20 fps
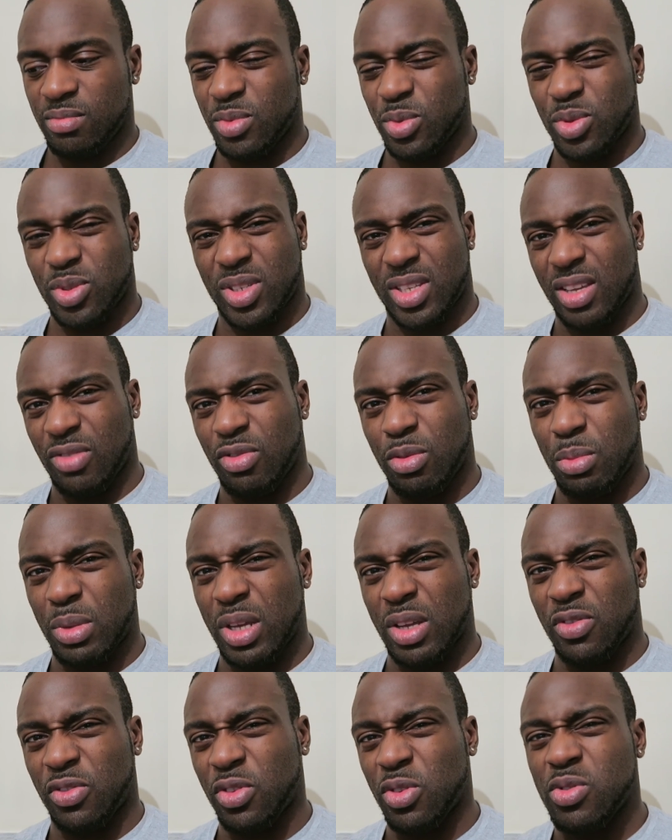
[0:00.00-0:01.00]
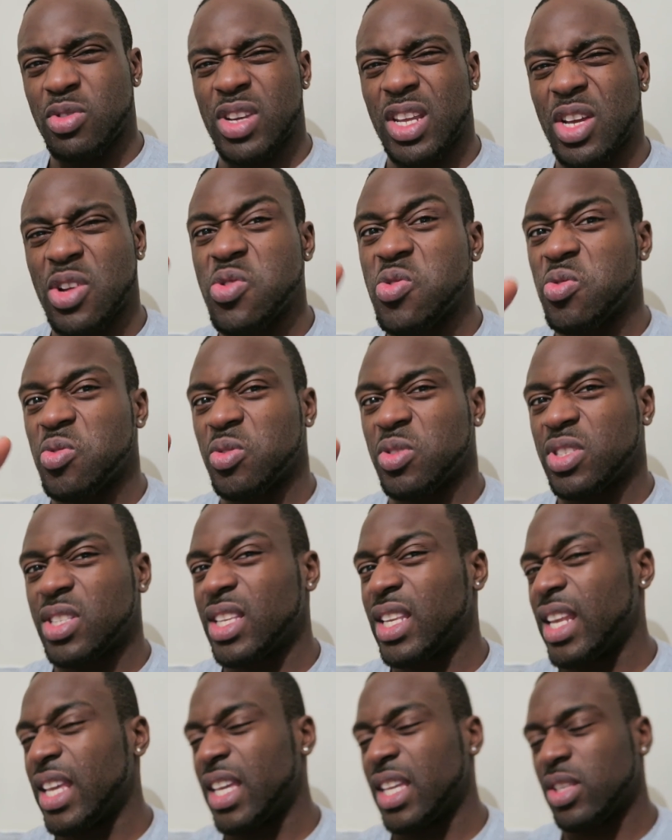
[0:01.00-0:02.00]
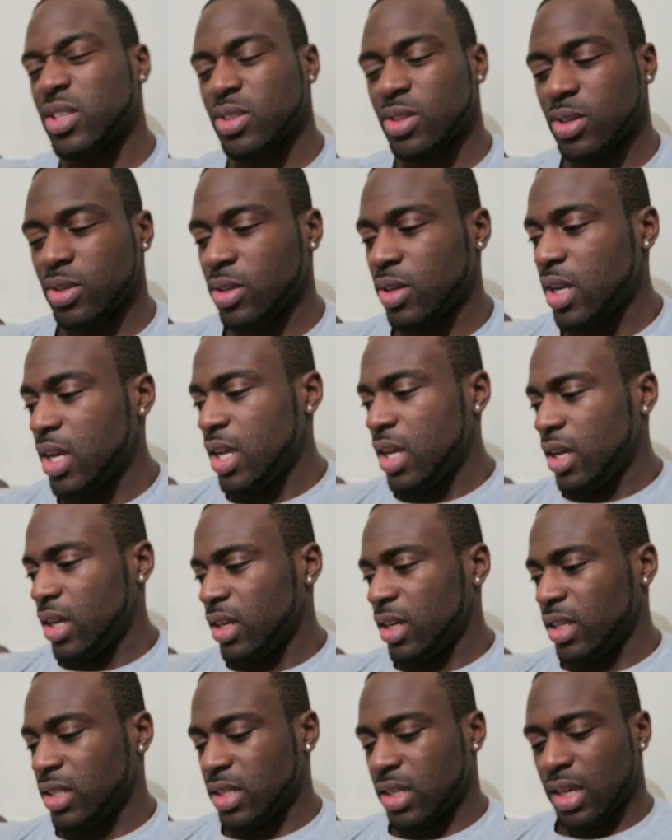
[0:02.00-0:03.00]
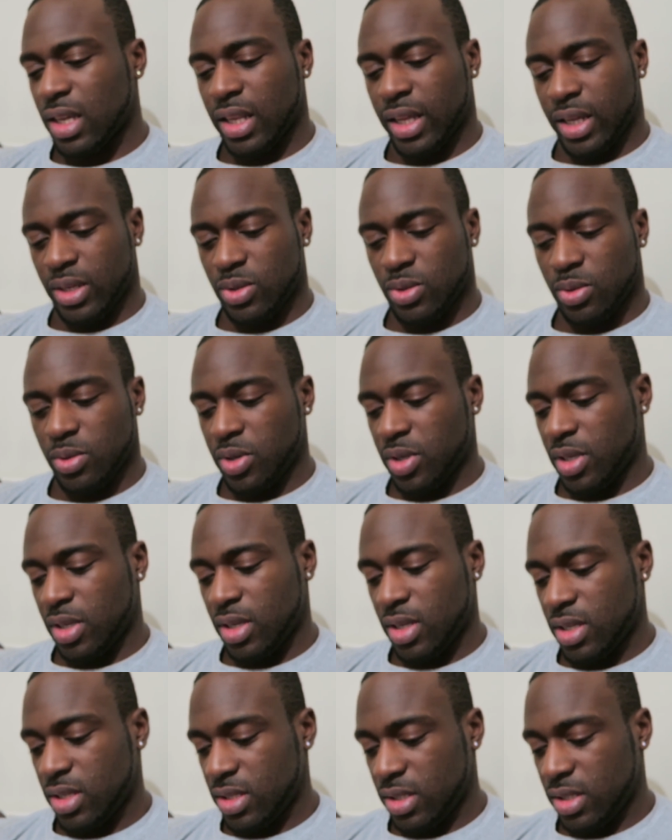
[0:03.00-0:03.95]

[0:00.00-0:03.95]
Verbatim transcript: It's giving me a few niggles today, so need to get that sorted.